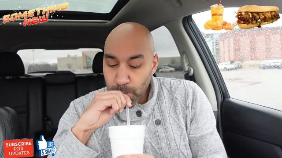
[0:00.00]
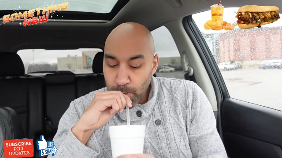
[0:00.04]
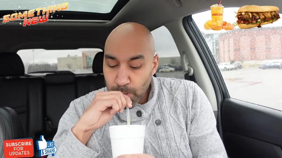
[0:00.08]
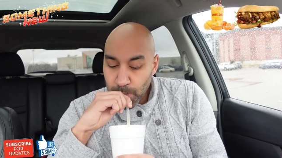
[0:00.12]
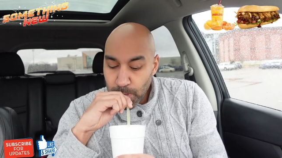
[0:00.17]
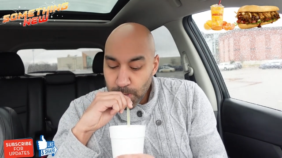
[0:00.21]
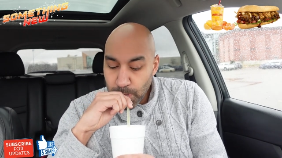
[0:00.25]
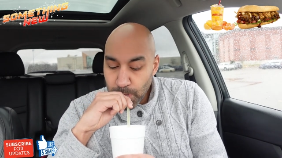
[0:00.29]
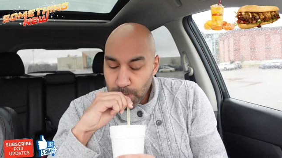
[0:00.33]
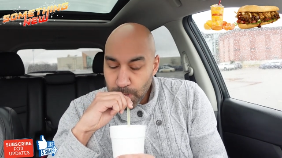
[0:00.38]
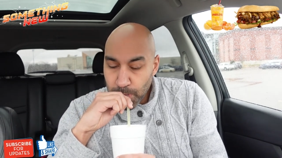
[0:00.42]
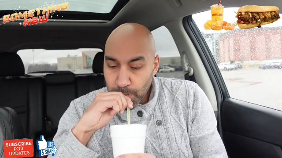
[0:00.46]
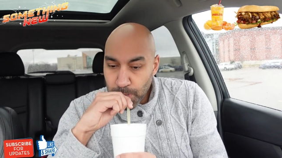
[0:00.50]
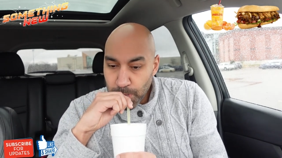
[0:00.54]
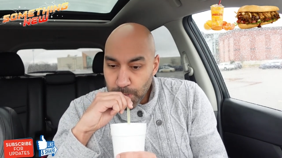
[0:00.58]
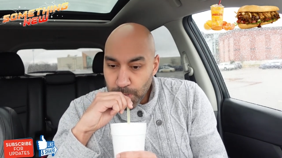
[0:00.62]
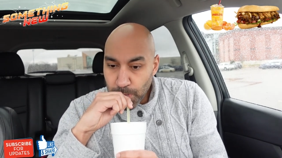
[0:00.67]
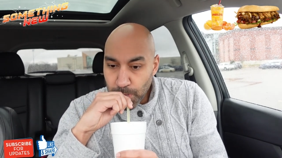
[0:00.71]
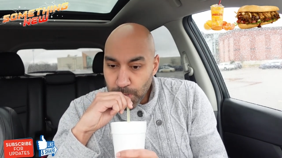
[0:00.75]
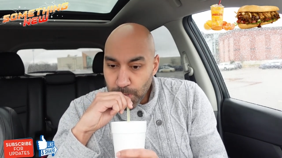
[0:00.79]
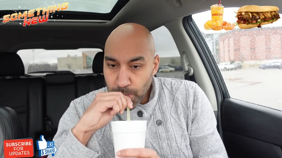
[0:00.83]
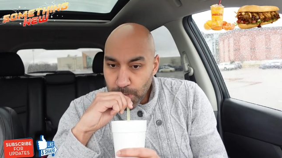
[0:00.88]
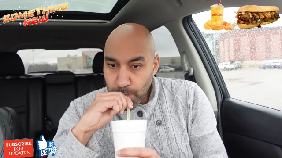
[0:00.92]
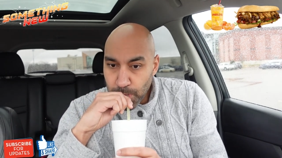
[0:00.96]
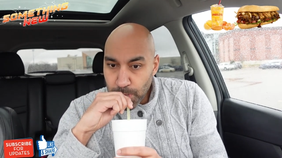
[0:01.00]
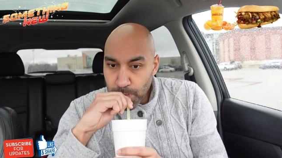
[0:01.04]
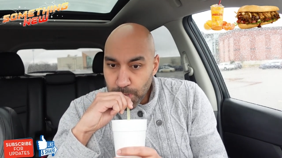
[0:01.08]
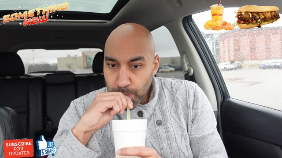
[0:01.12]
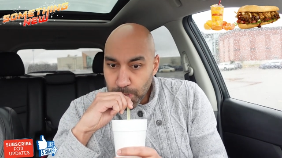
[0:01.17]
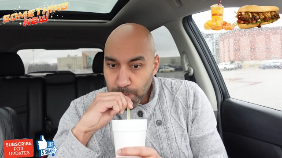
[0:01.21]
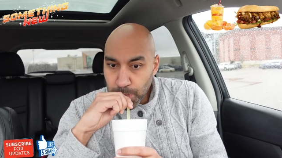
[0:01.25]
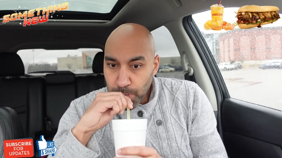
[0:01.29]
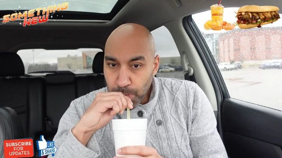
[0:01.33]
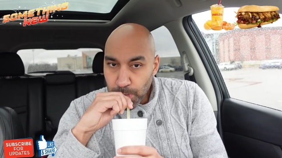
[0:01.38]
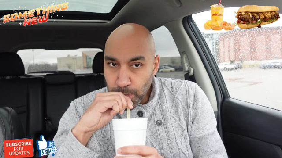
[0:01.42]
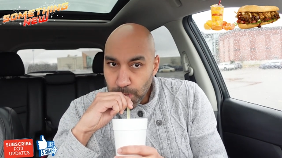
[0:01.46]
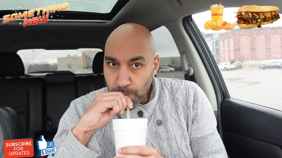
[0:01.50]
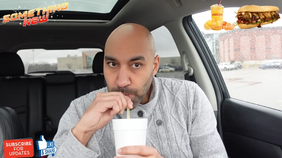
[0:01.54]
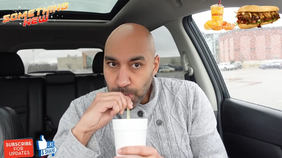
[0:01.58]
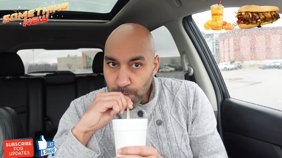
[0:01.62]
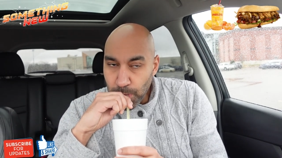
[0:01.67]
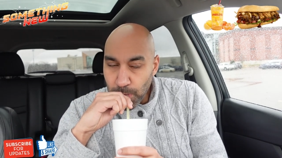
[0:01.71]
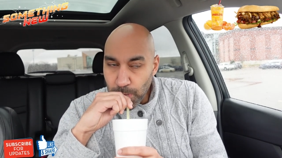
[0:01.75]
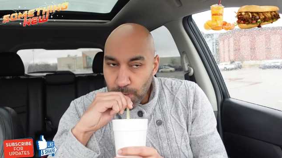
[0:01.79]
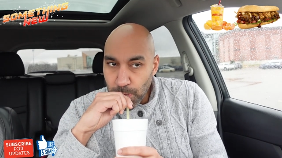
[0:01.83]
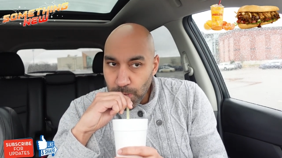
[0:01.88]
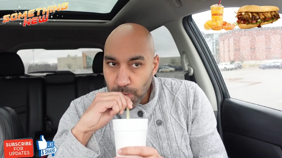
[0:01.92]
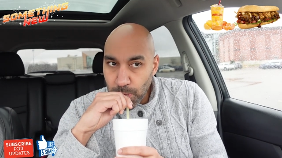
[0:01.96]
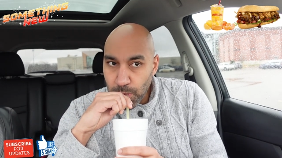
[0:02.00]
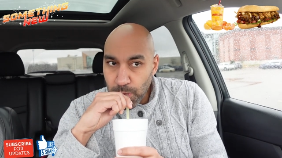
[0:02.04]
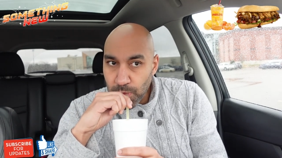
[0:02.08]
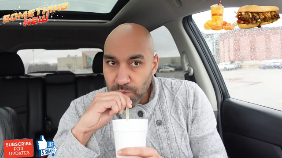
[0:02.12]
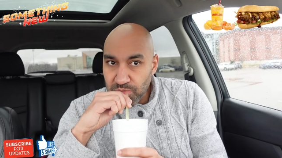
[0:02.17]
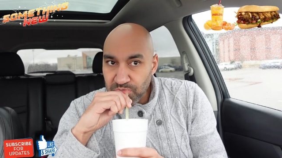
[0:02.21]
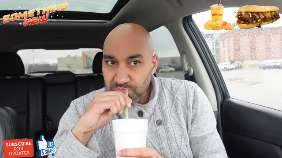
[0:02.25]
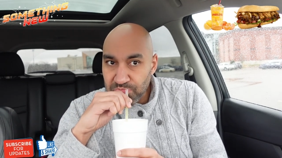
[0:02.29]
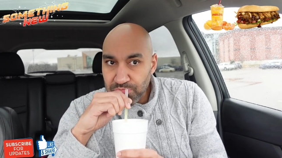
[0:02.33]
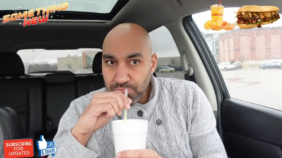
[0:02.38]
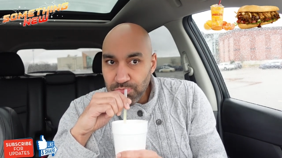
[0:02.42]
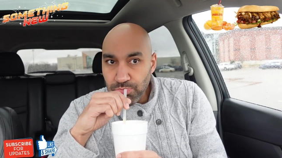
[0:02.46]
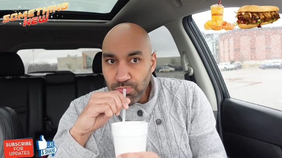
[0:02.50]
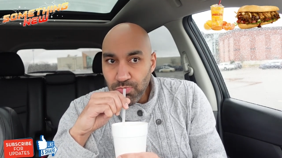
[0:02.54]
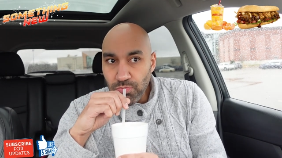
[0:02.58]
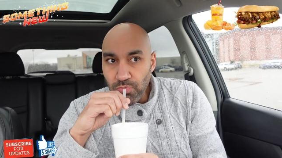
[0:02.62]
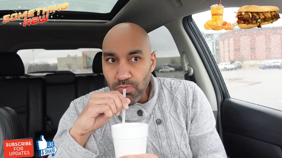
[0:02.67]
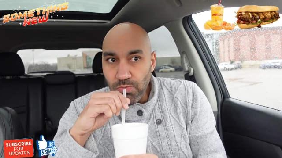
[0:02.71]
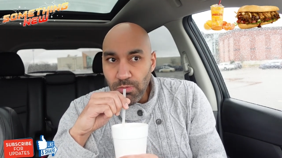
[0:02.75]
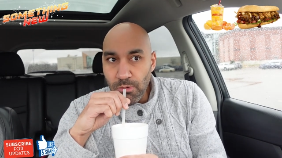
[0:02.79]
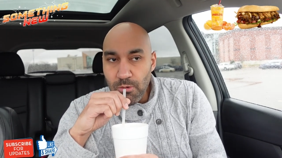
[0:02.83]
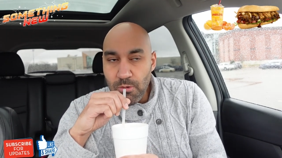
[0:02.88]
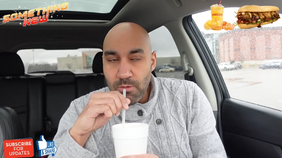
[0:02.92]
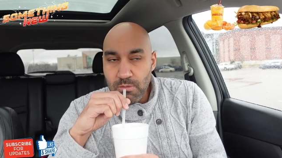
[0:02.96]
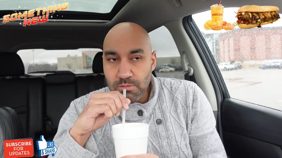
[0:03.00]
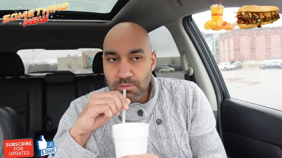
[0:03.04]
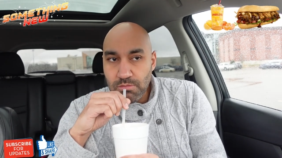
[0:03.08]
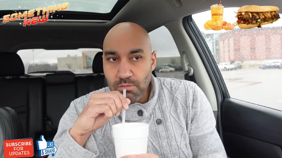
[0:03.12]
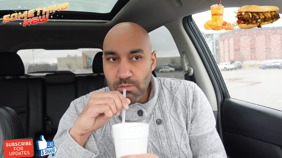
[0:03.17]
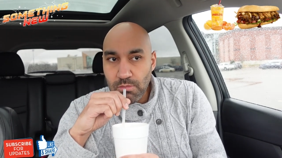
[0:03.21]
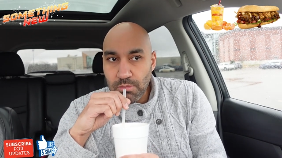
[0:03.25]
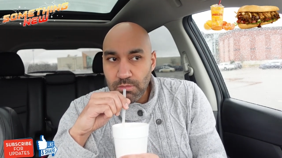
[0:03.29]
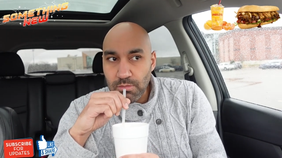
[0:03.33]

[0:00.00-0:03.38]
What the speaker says: (silence)